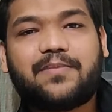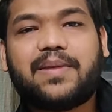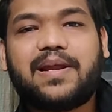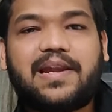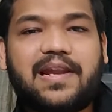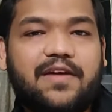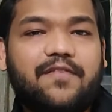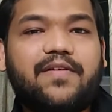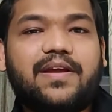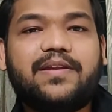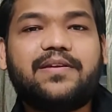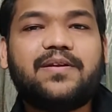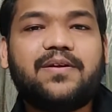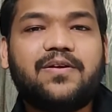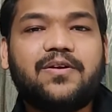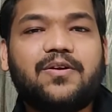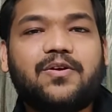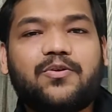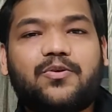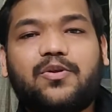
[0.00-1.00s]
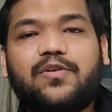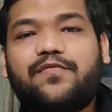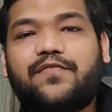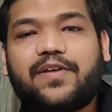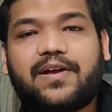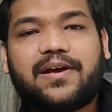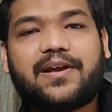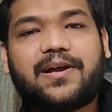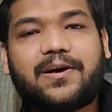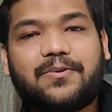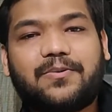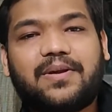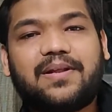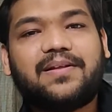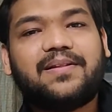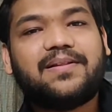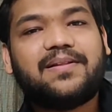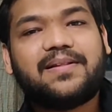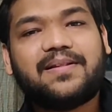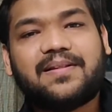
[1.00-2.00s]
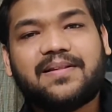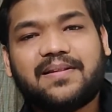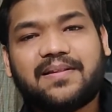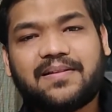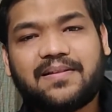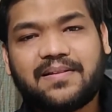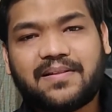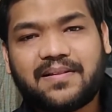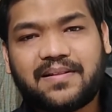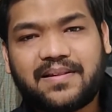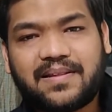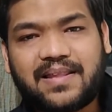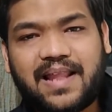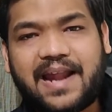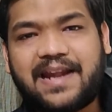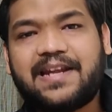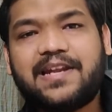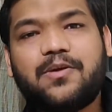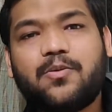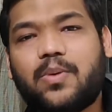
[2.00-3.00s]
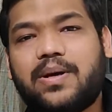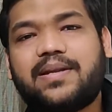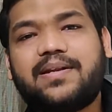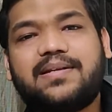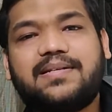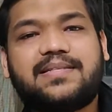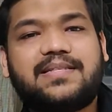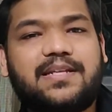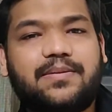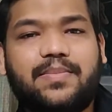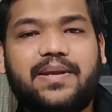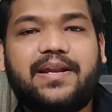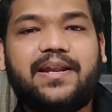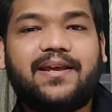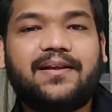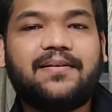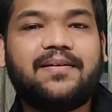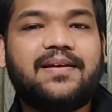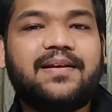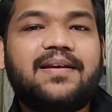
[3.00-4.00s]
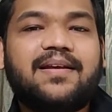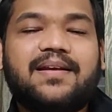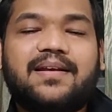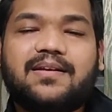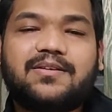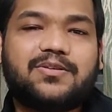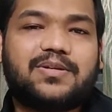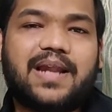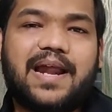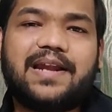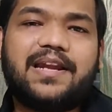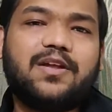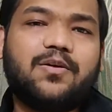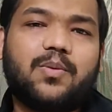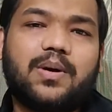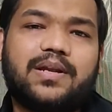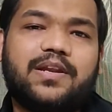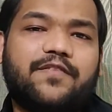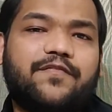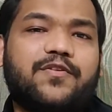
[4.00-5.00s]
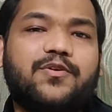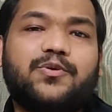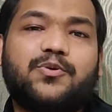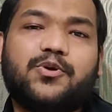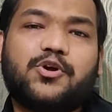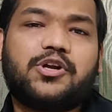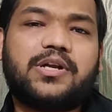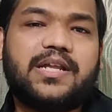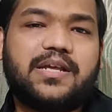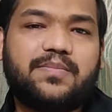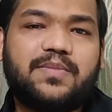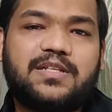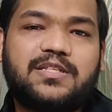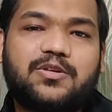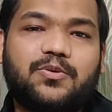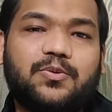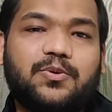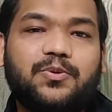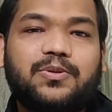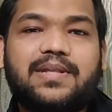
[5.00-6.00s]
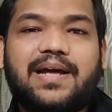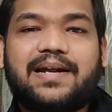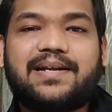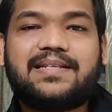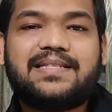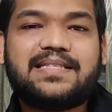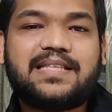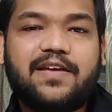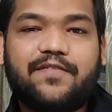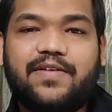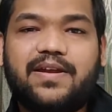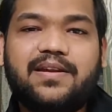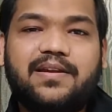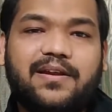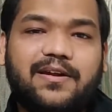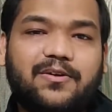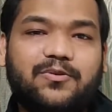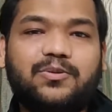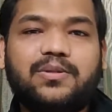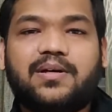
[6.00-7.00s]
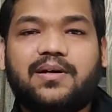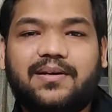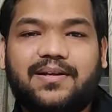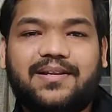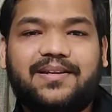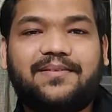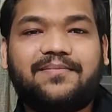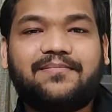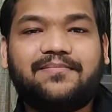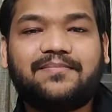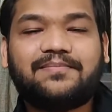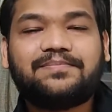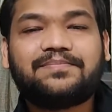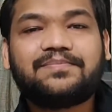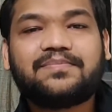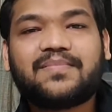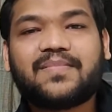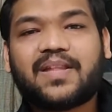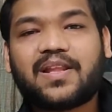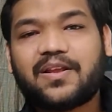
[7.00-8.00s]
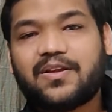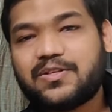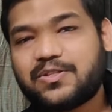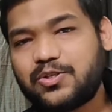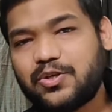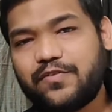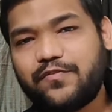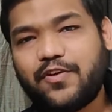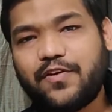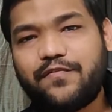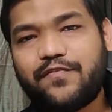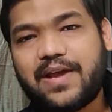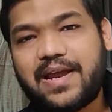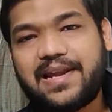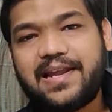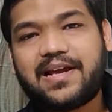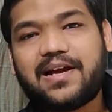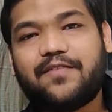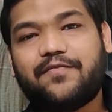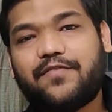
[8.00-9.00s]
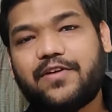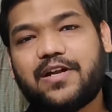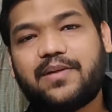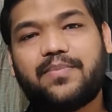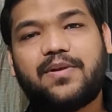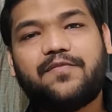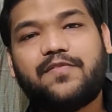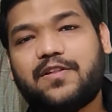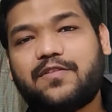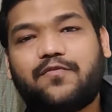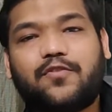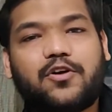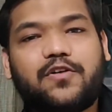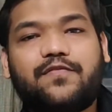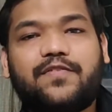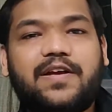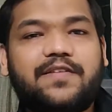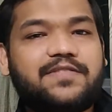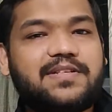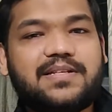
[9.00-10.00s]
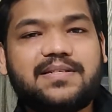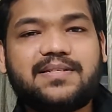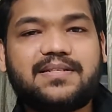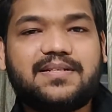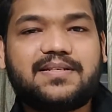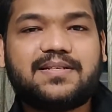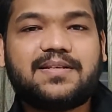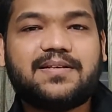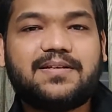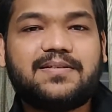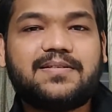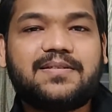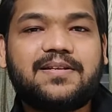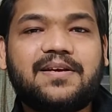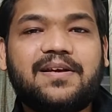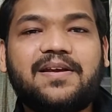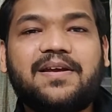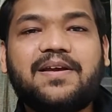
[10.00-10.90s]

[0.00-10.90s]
it by 11, you will figure out 91 is remaining. So 91, if you know your tables, you know that is 7 into 13. So if you are fairly comfortable with what we have just discussed,